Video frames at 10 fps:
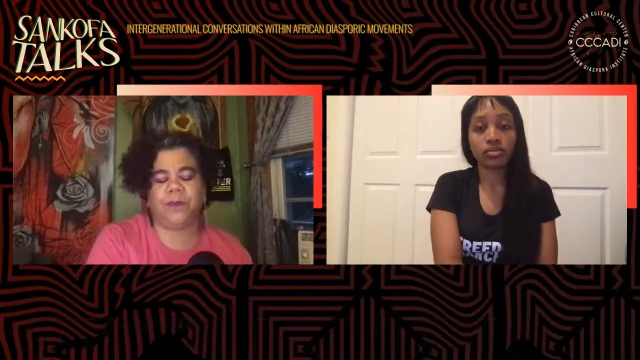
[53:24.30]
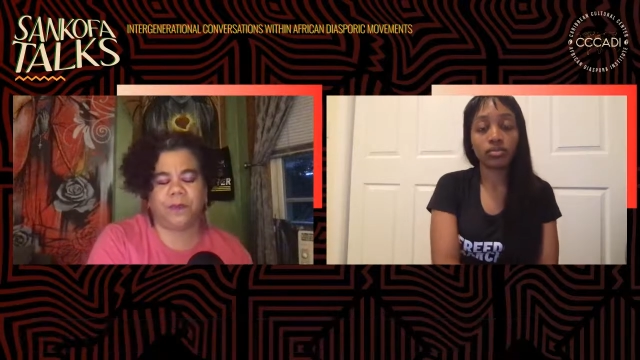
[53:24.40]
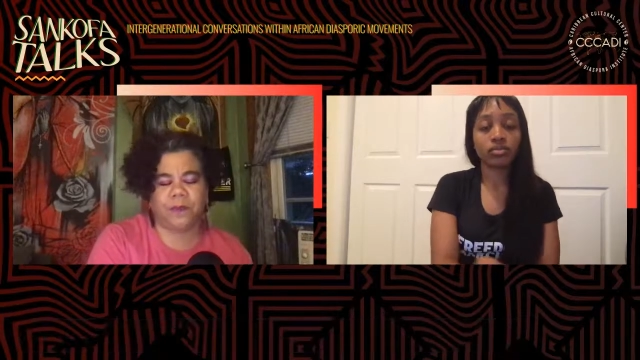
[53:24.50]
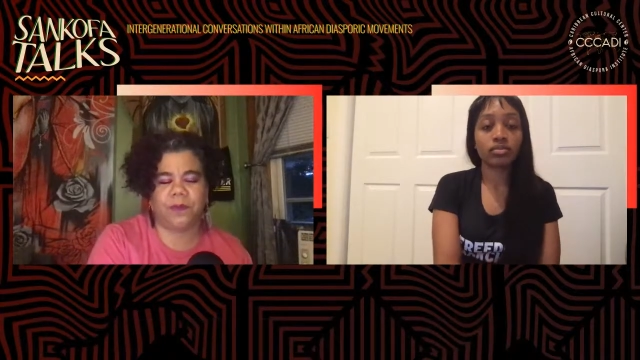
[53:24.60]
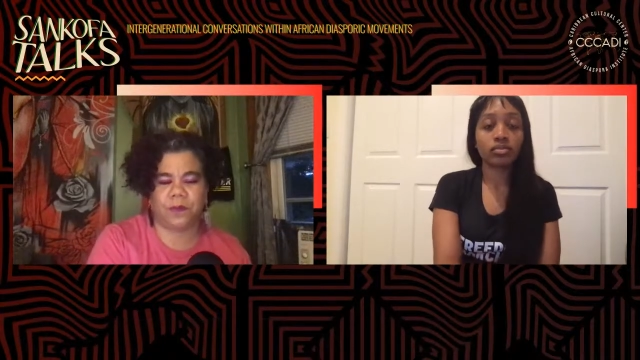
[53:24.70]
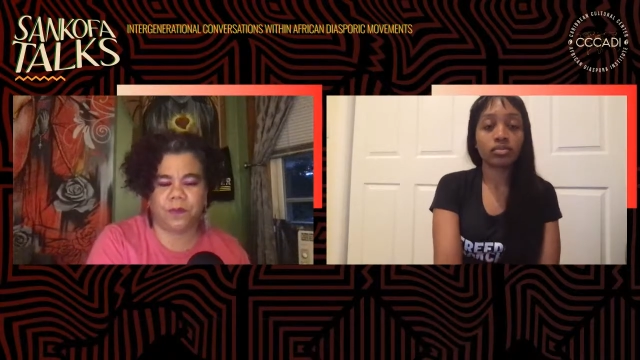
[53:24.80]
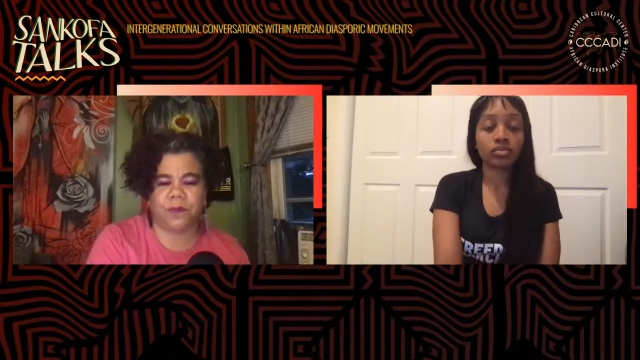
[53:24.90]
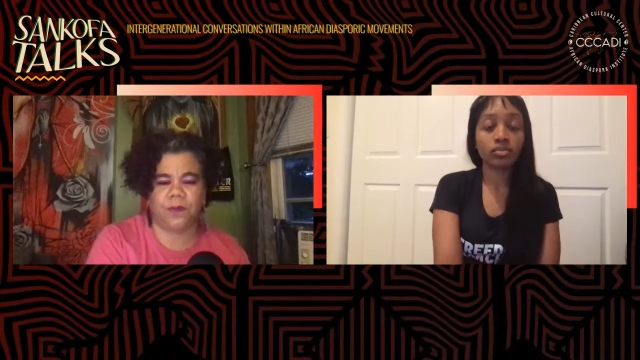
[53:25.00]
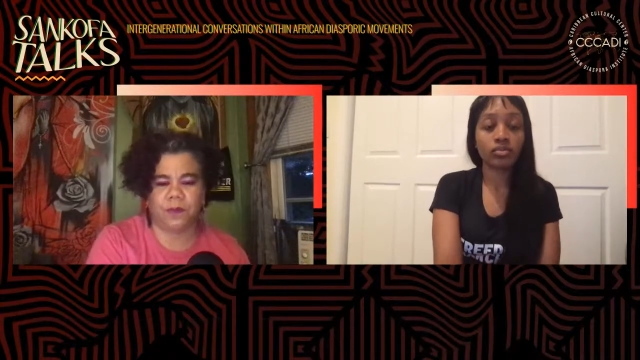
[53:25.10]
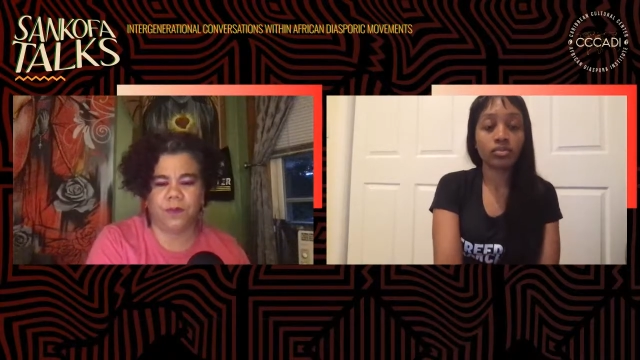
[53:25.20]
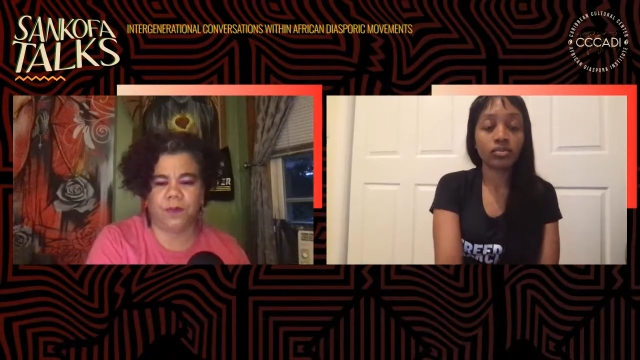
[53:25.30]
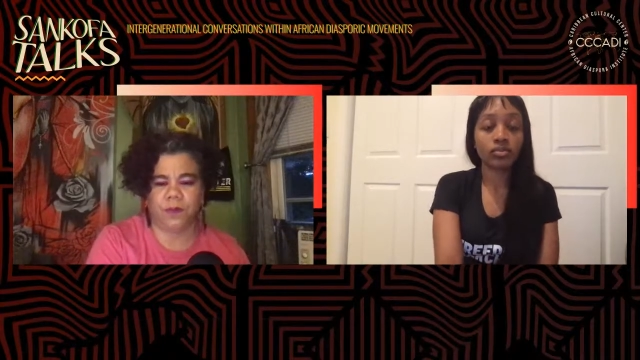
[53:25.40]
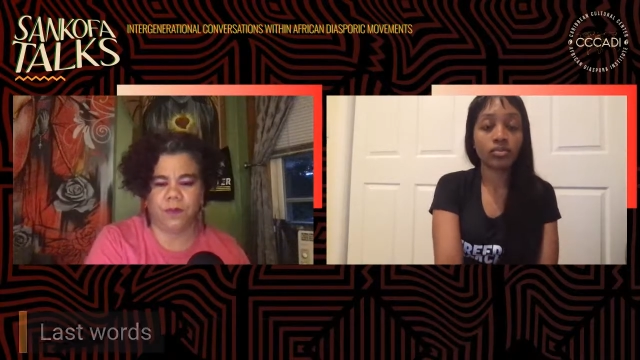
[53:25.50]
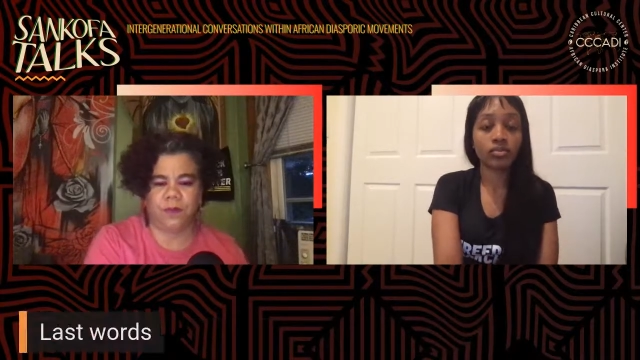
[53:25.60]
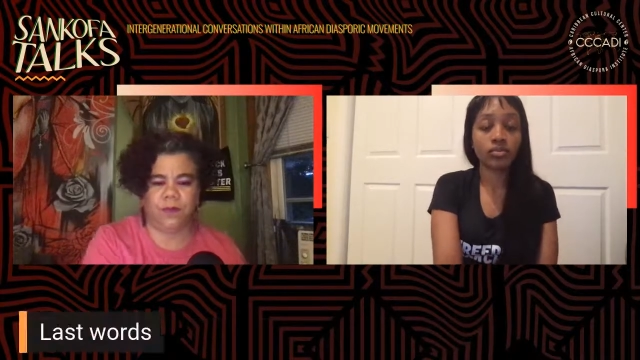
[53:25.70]

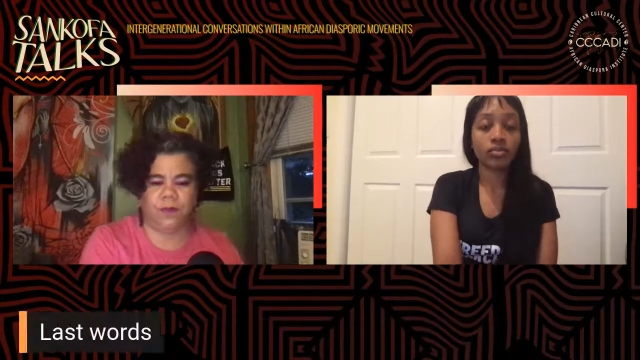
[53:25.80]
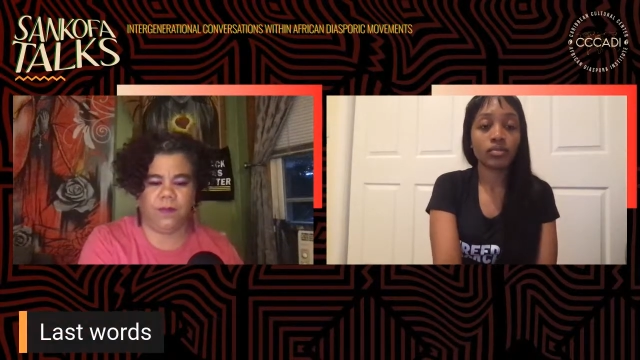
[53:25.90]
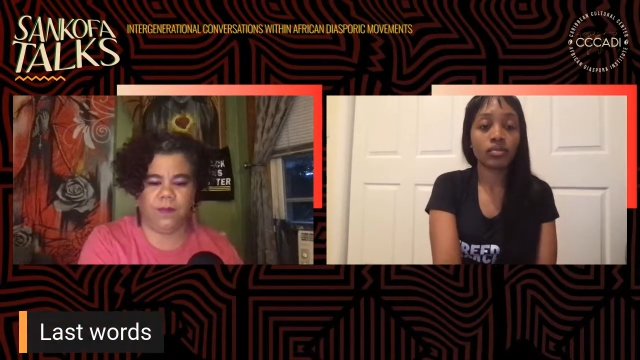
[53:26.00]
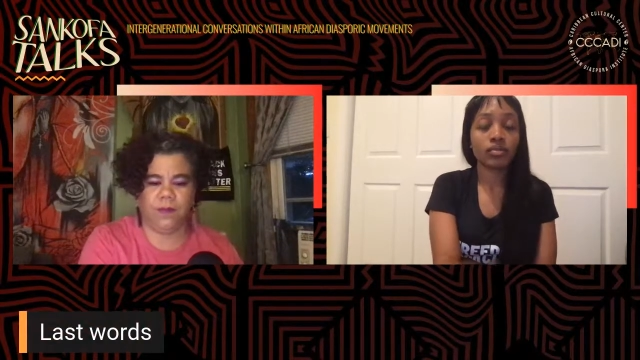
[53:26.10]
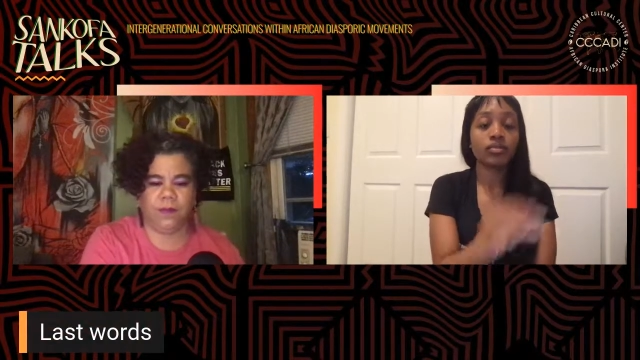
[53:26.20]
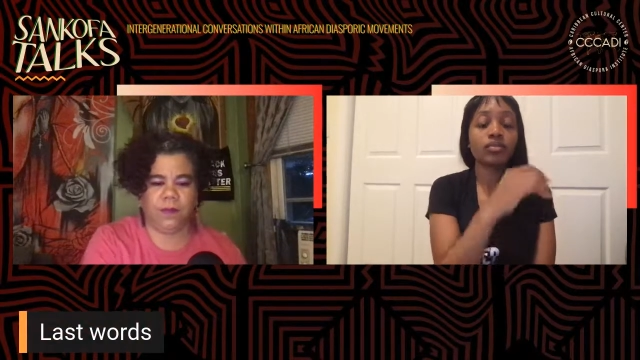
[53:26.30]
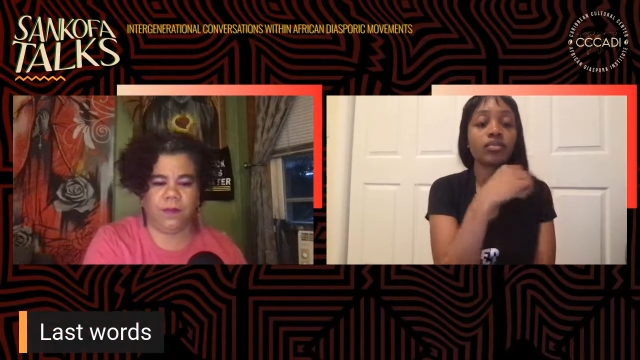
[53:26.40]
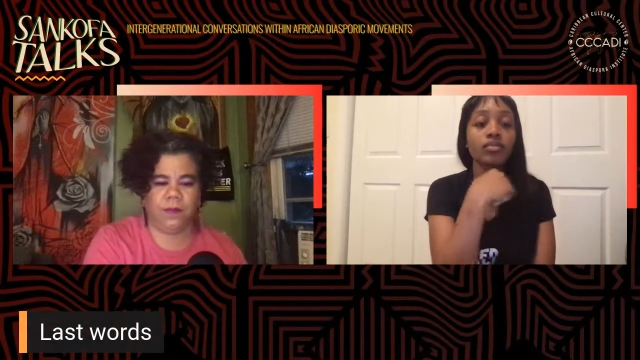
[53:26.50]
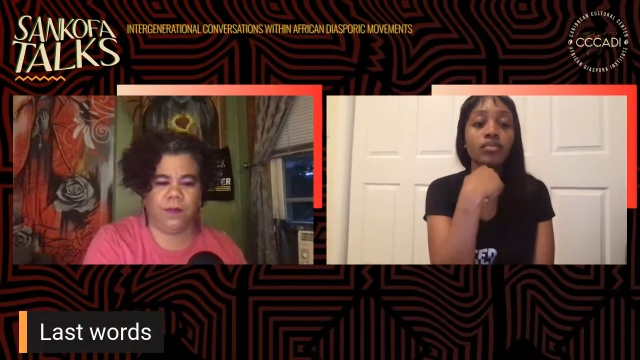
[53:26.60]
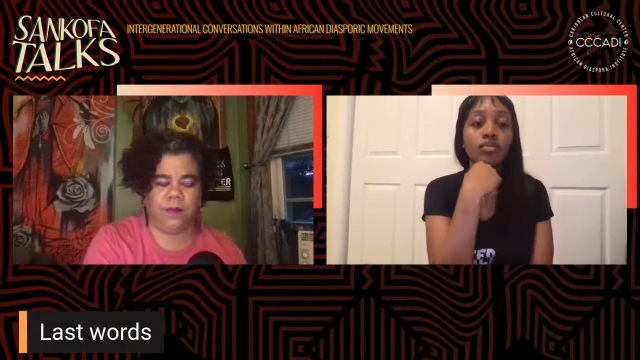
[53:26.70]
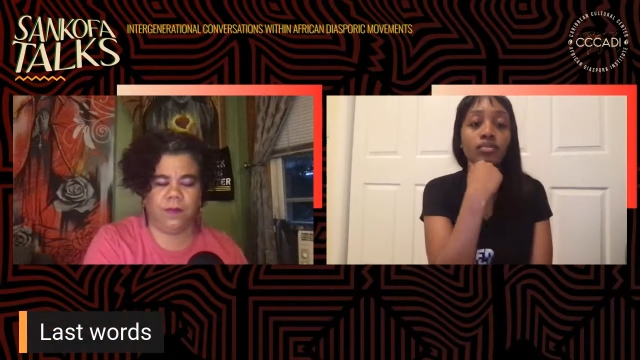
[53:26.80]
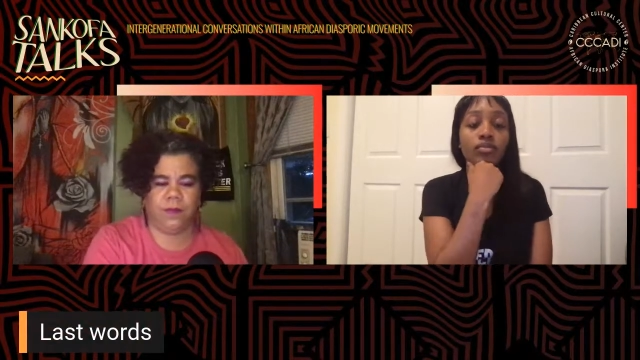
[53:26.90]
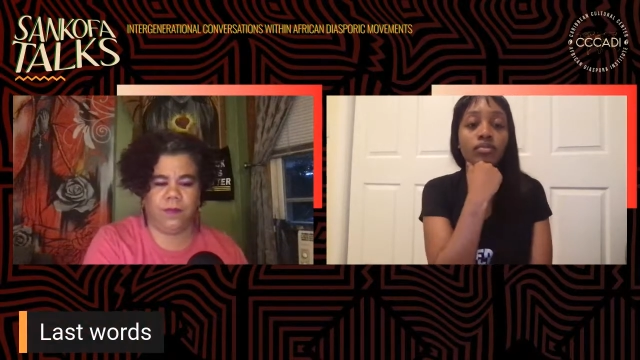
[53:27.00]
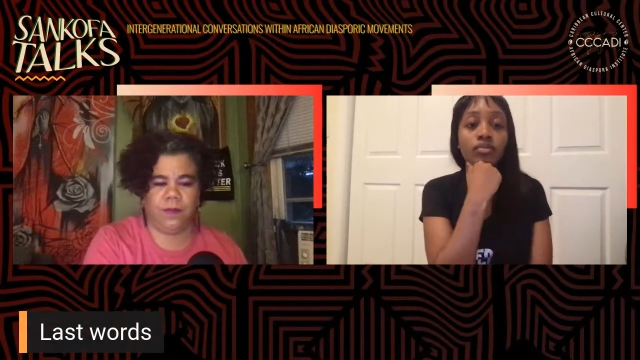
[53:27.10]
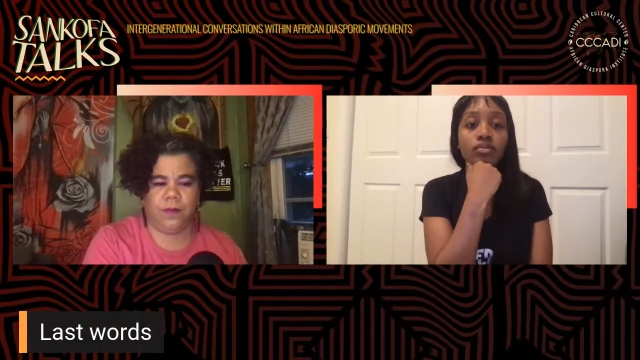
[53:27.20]

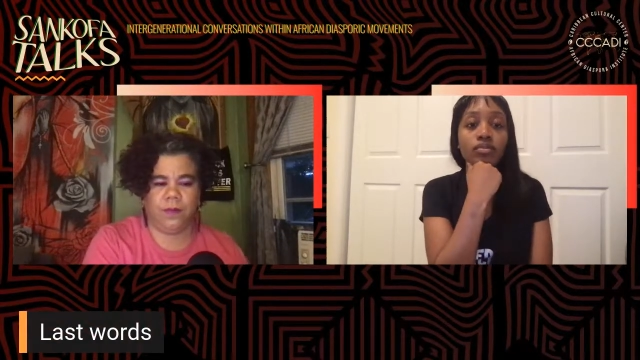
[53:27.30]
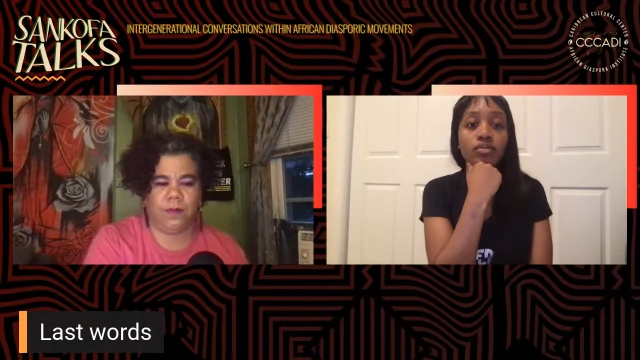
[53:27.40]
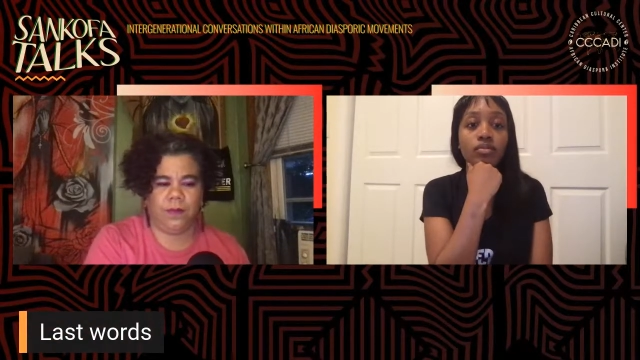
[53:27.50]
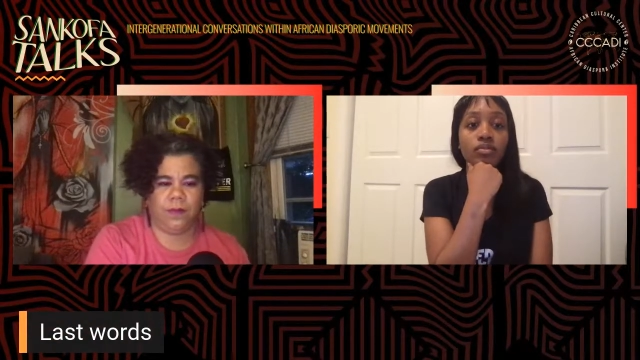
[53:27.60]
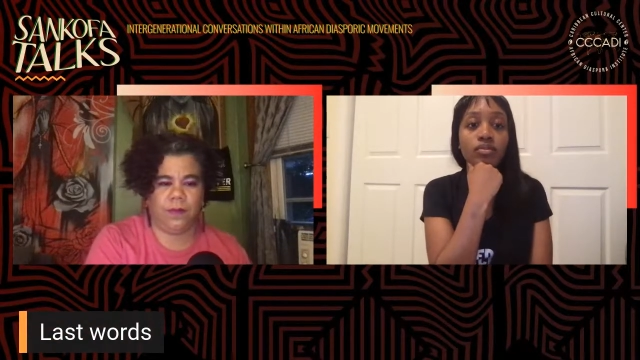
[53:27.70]
(no one is talking)